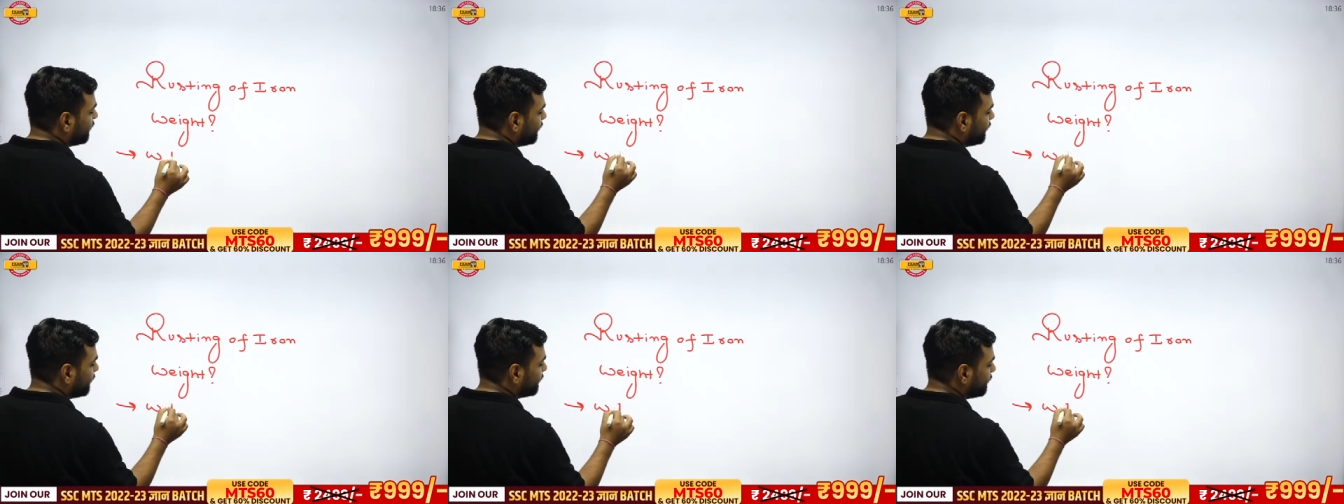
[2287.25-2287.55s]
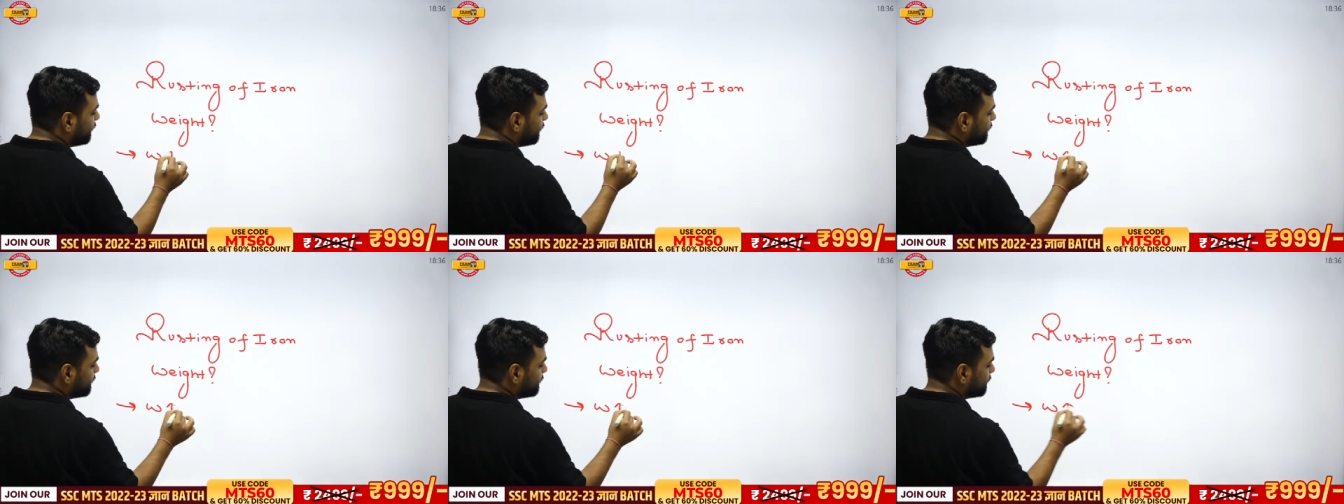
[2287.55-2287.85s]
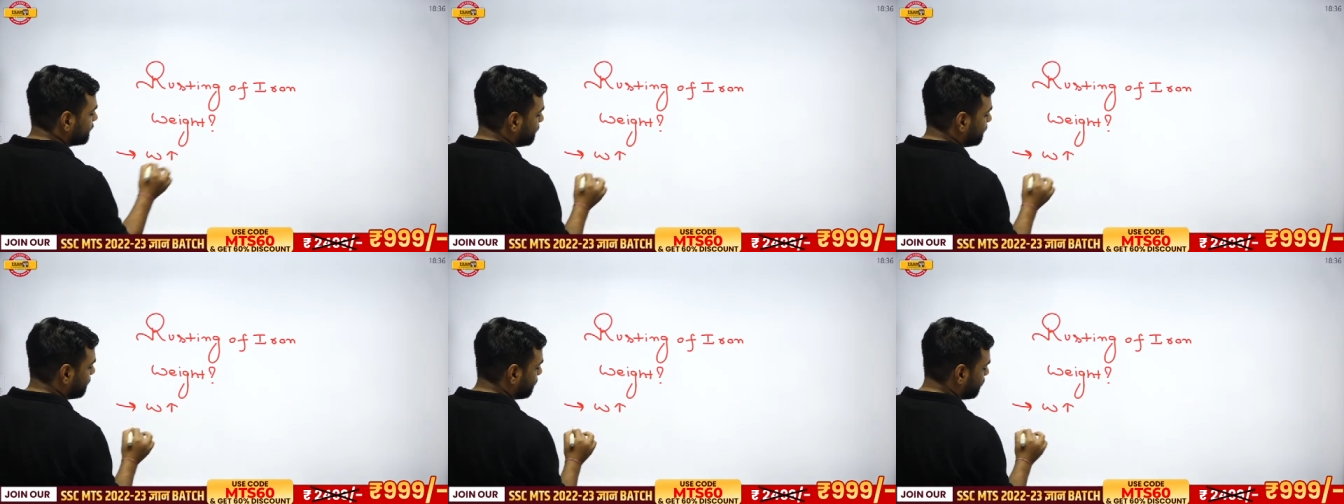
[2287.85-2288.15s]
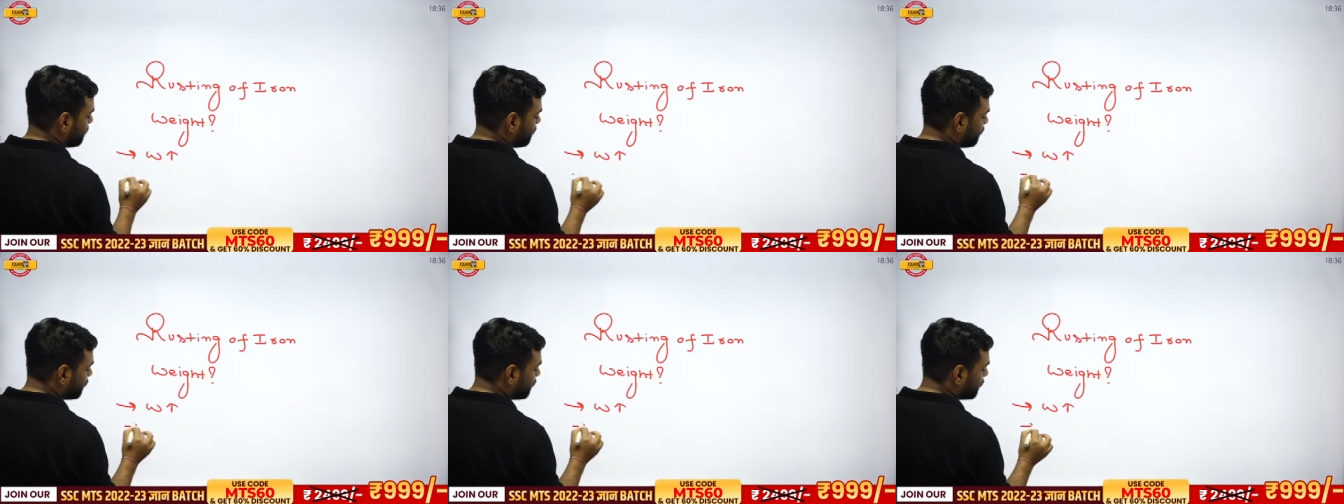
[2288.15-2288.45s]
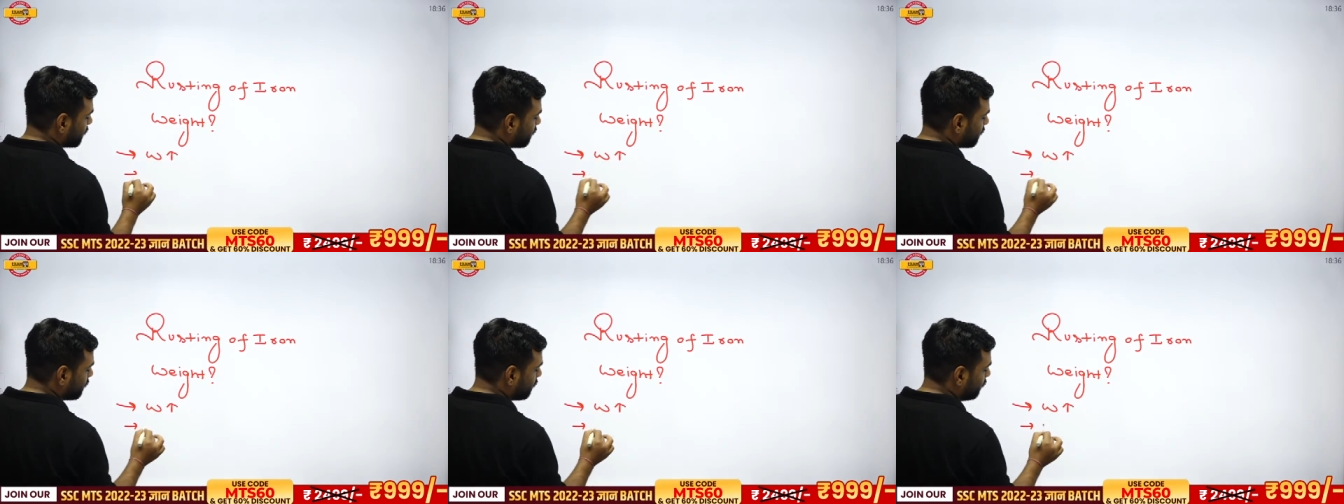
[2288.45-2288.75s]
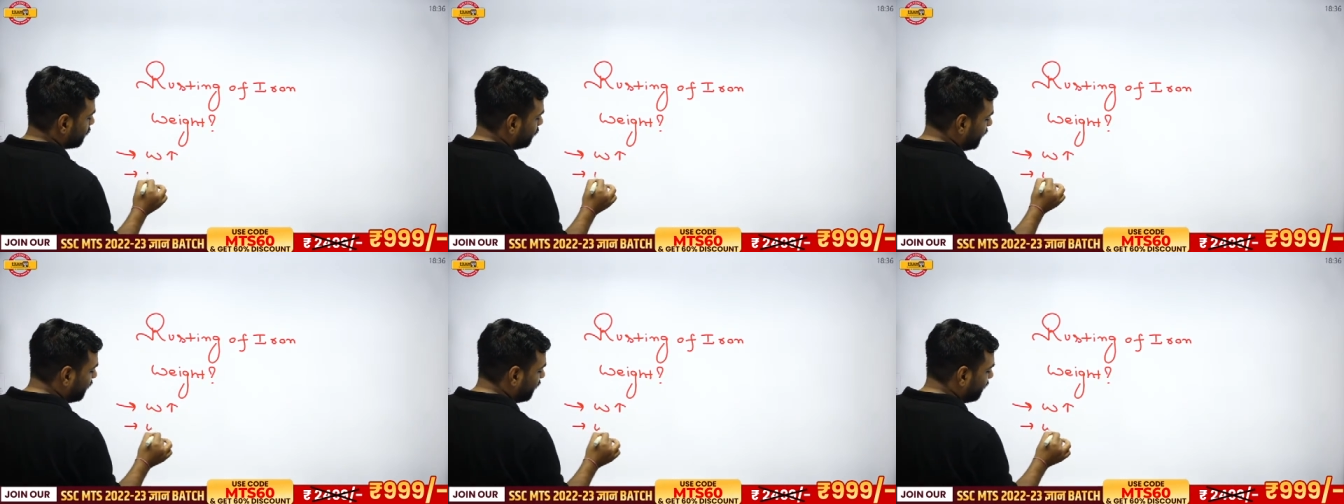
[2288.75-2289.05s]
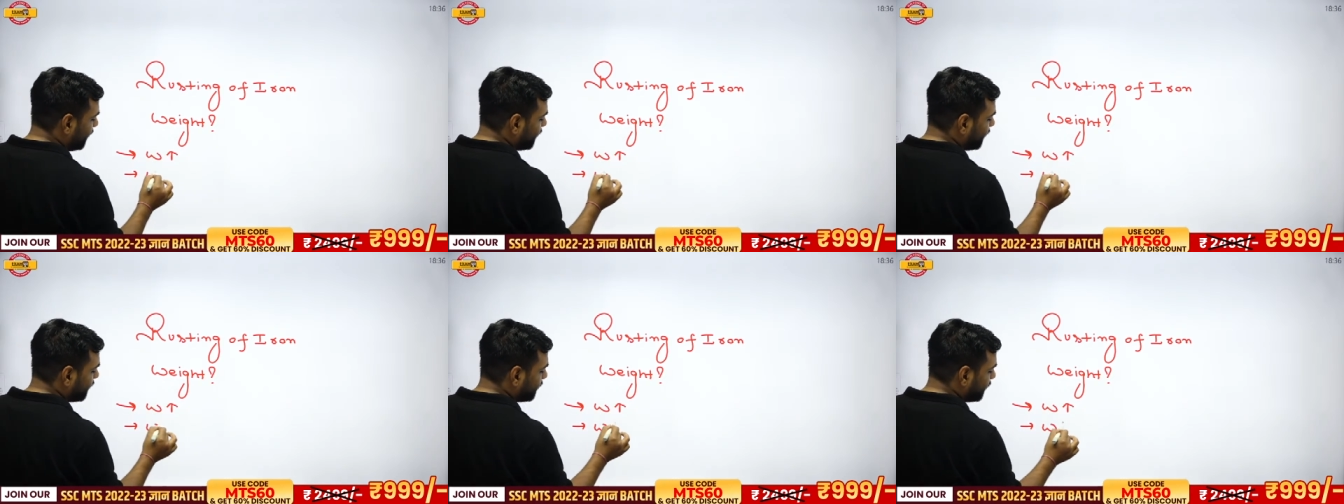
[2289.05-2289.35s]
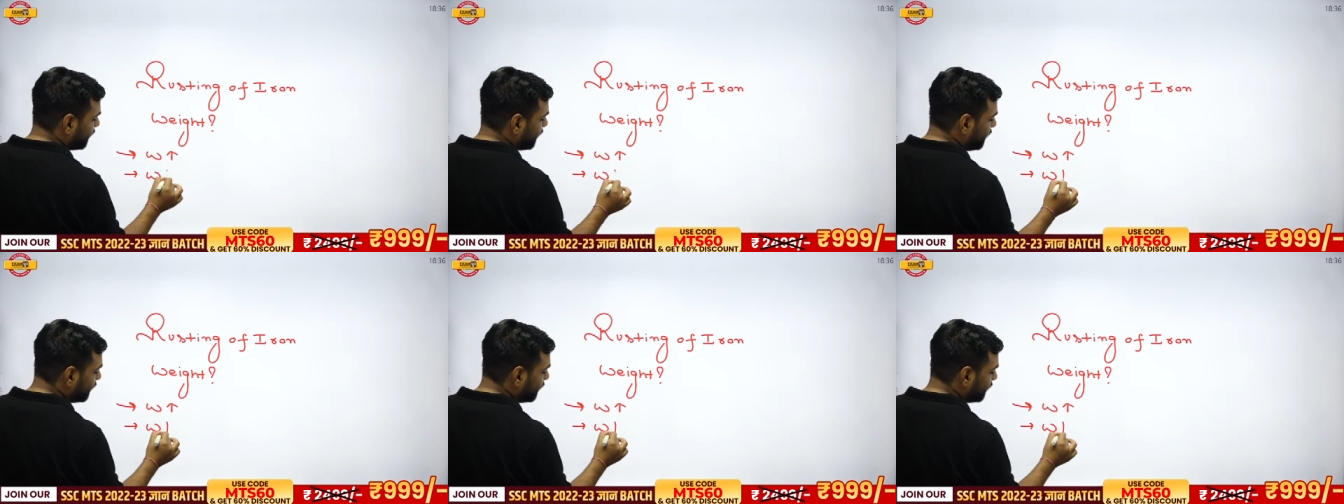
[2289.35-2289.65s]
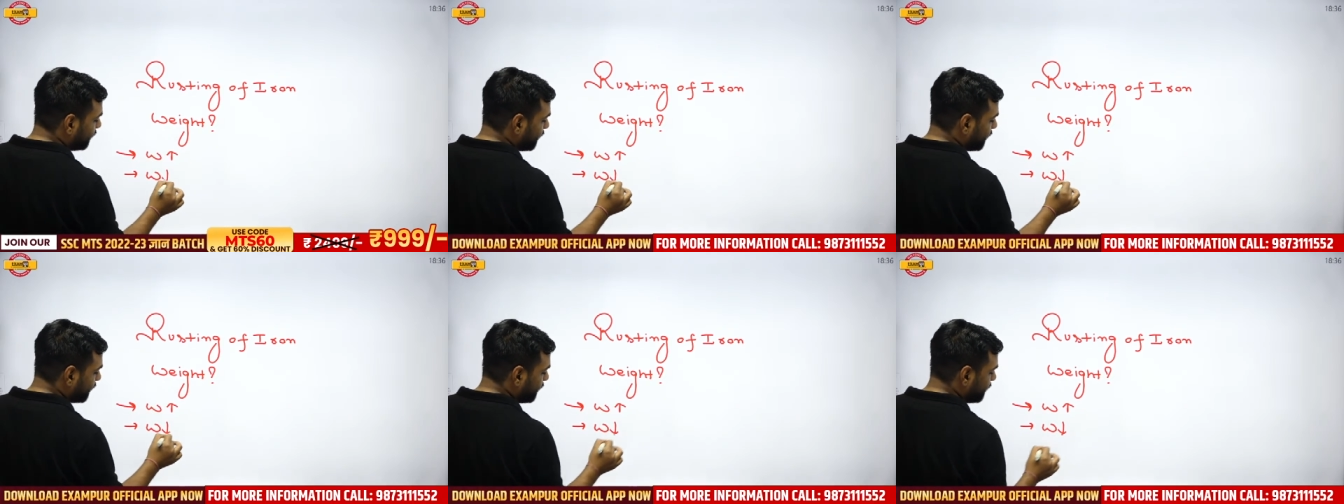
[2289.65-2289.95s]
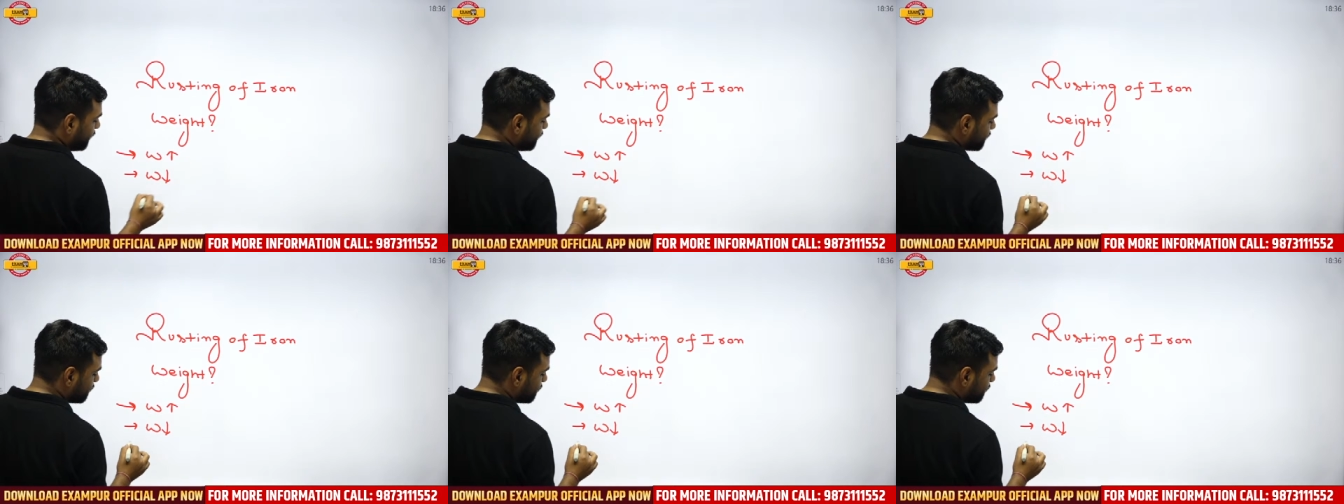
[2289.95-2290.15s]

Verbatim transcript: Will weight increase? Will weight